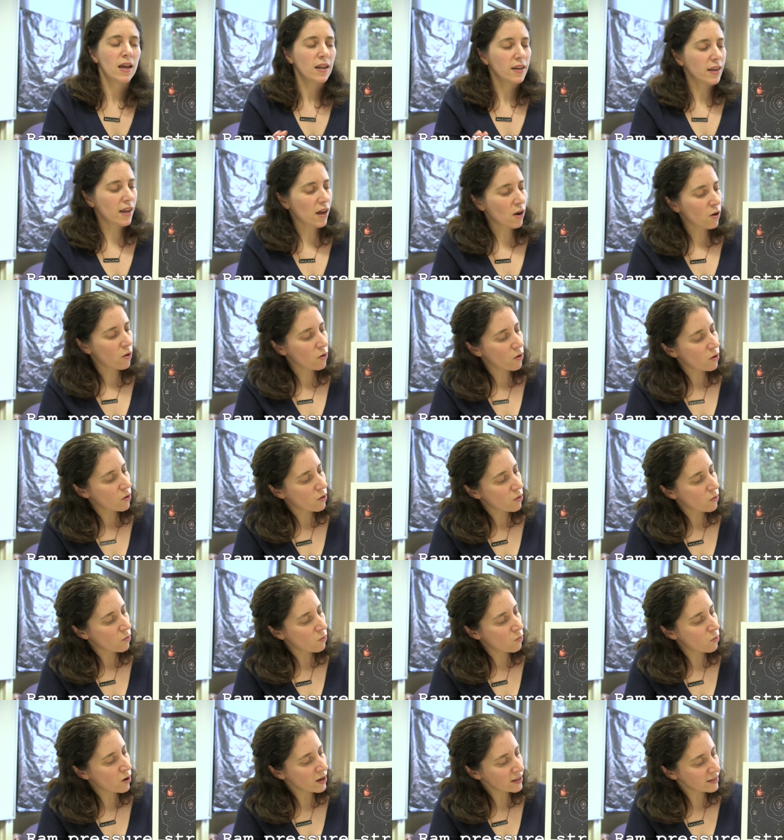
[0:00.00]
Now,
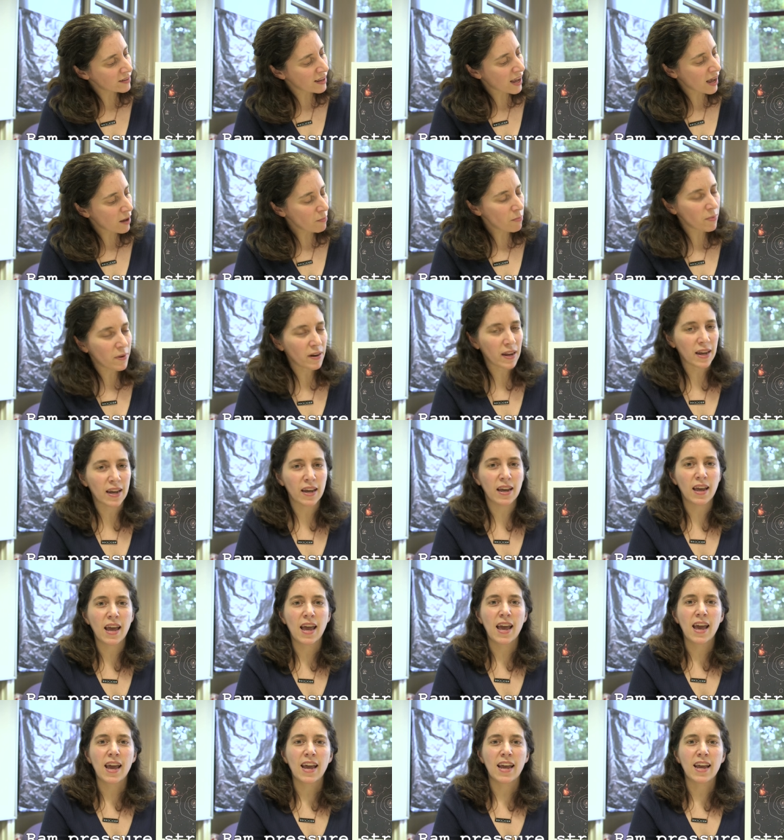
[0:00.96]
what's
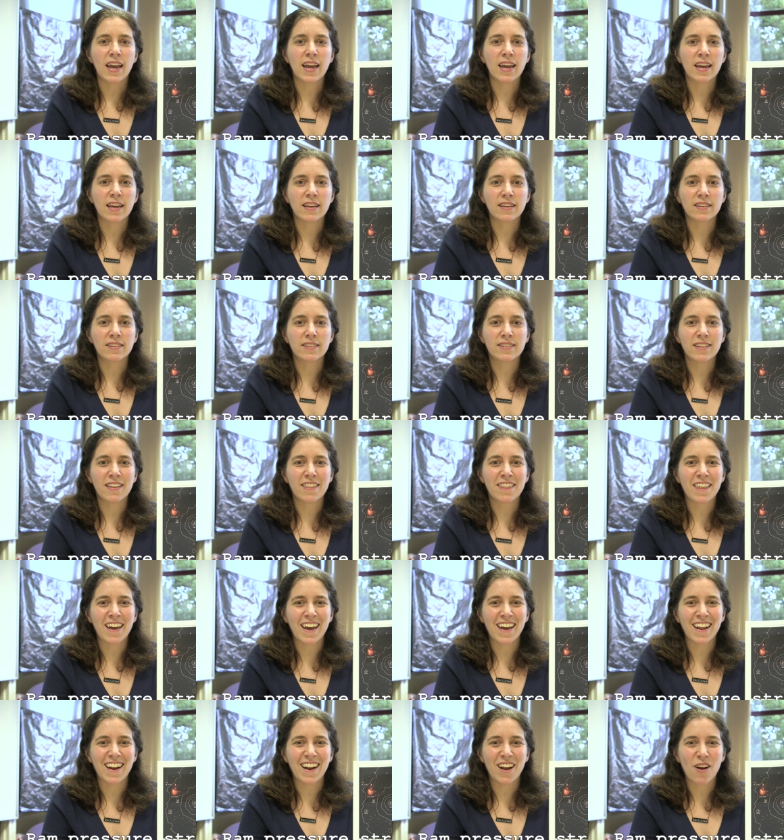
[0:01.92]
happening is
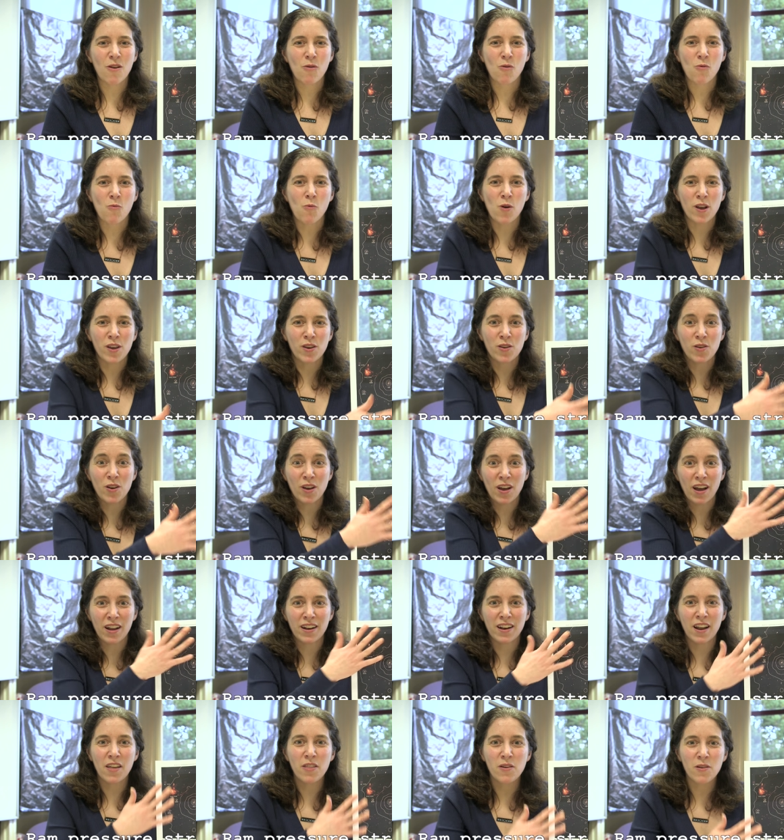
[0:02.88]
that what you,
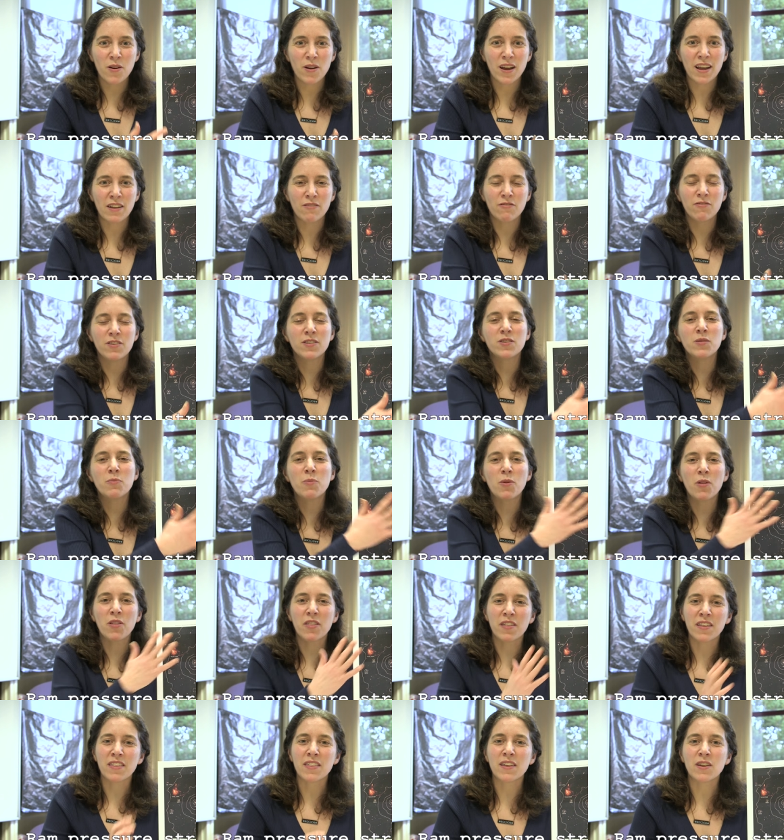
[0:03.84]
another
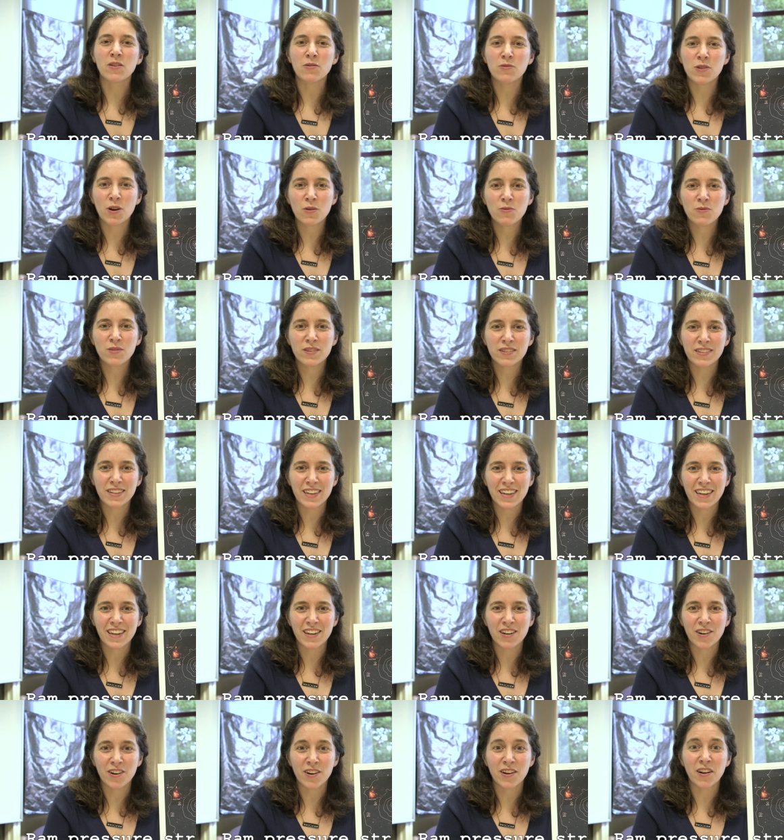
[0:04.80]
invisible thing that you don't see
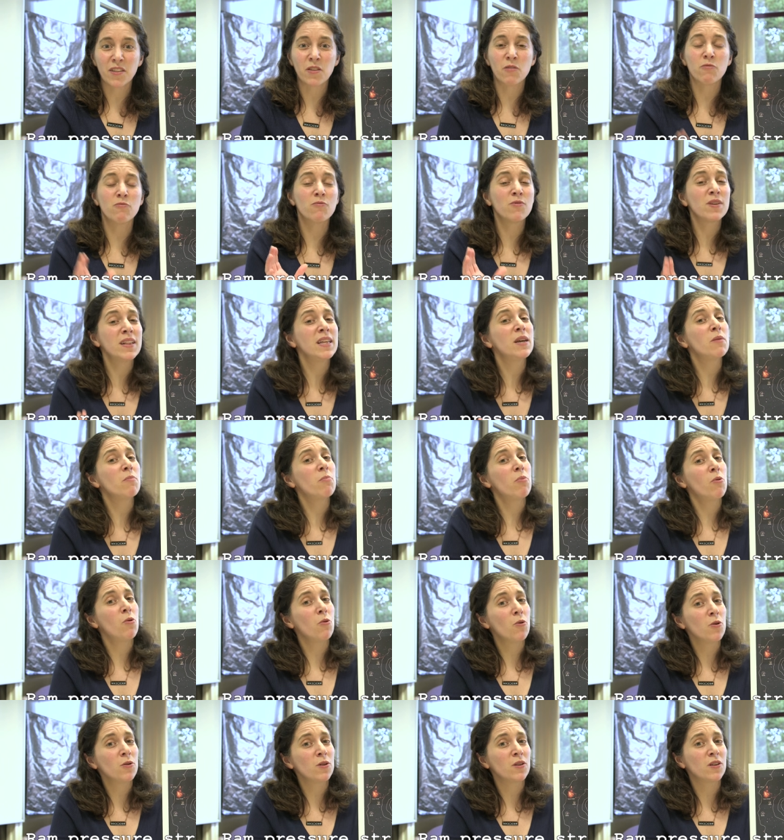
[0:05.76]
here, another really
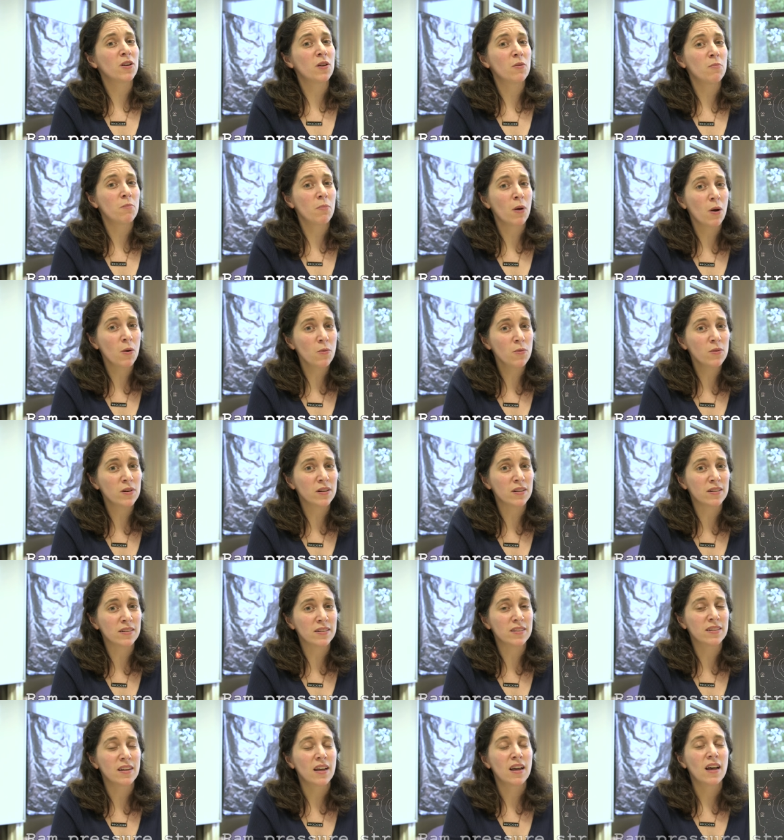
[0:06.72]
important
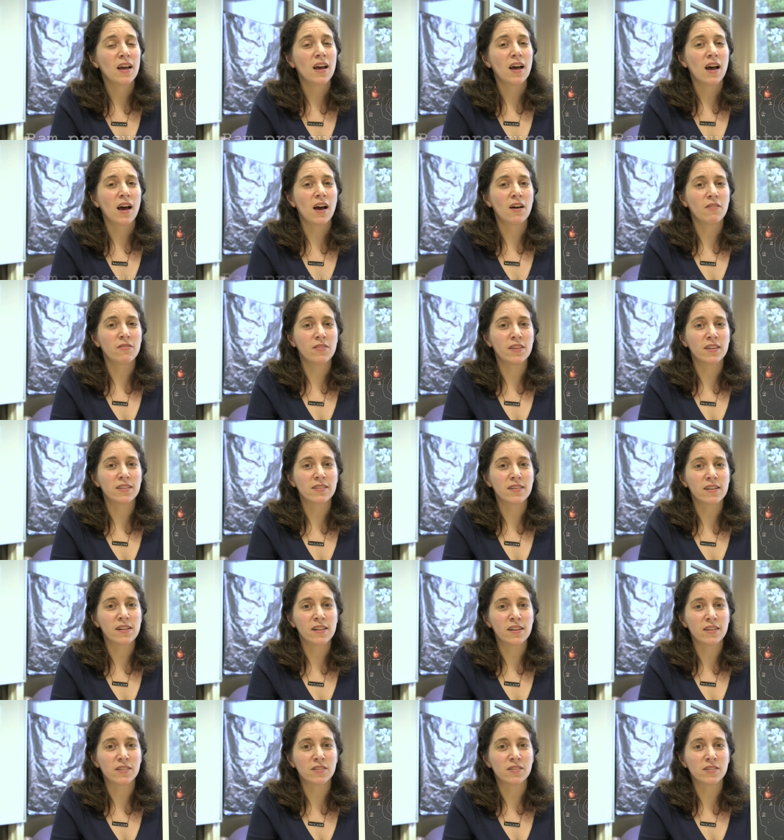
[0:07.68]
component of this
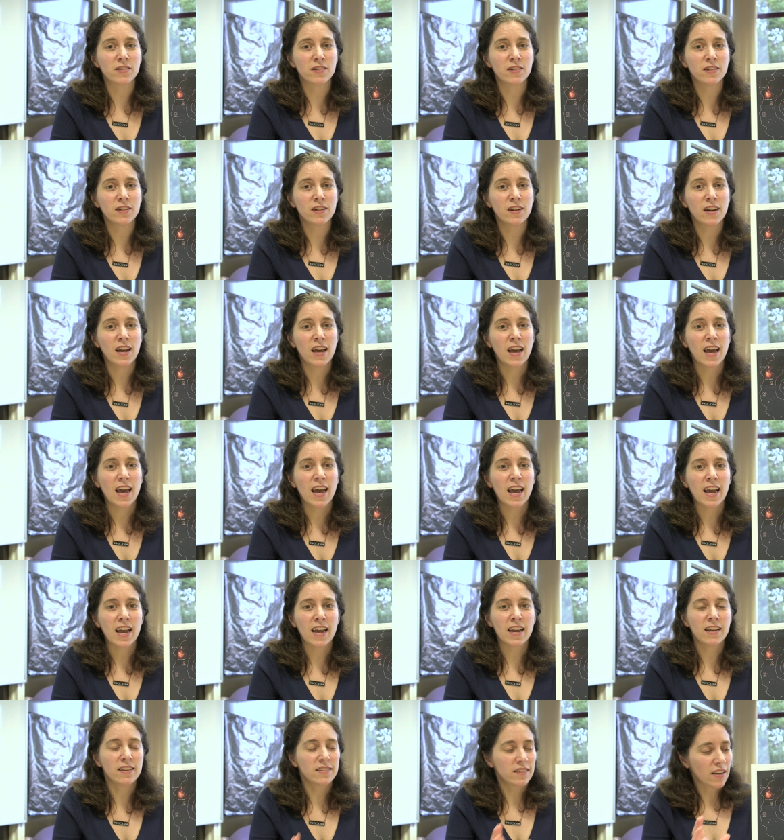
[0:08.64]
cluster,
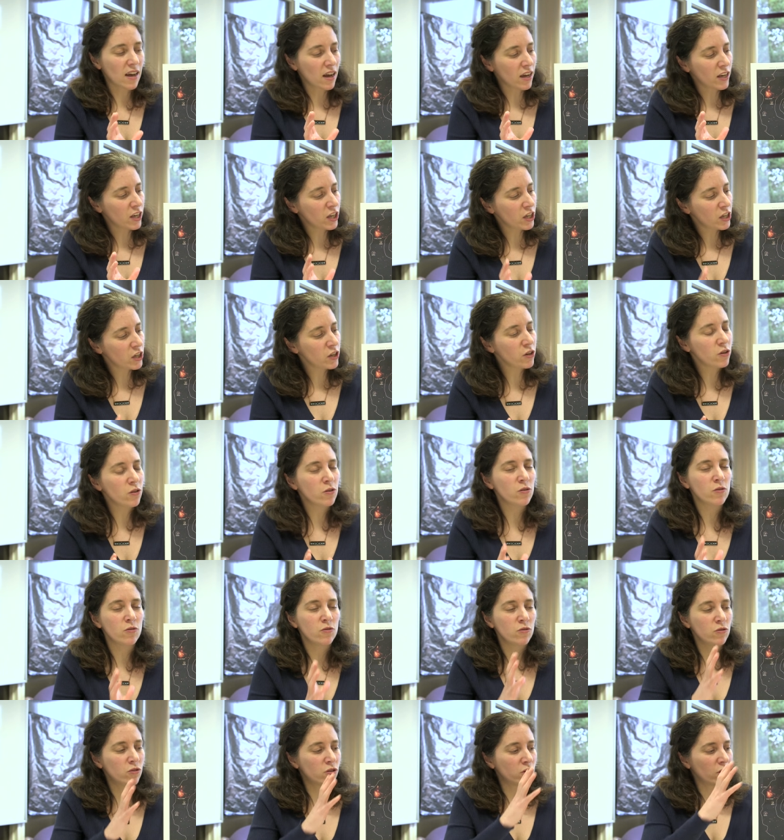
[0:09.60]
is a
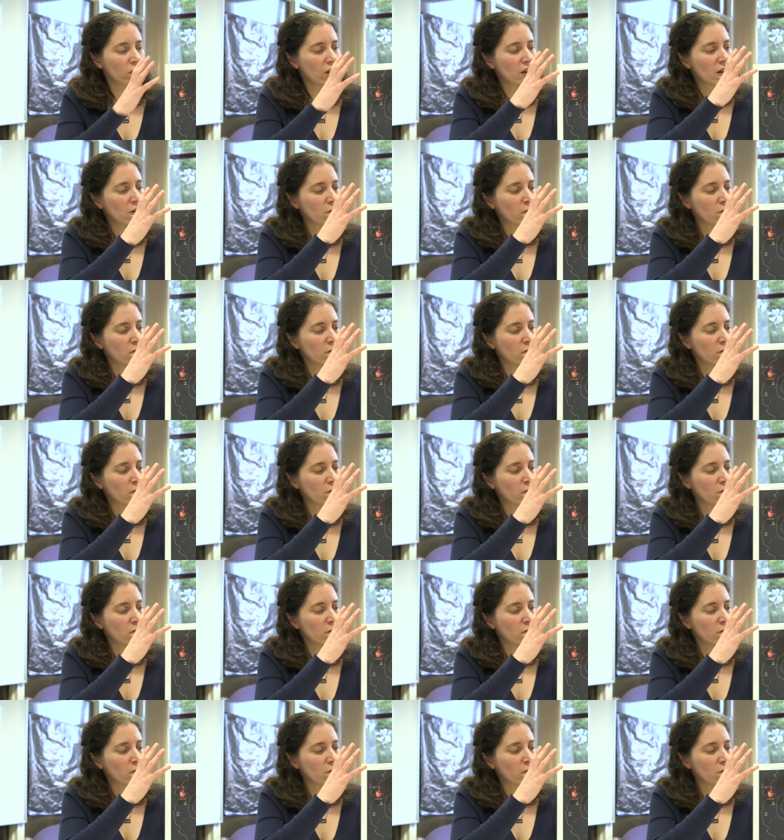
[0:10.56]
huge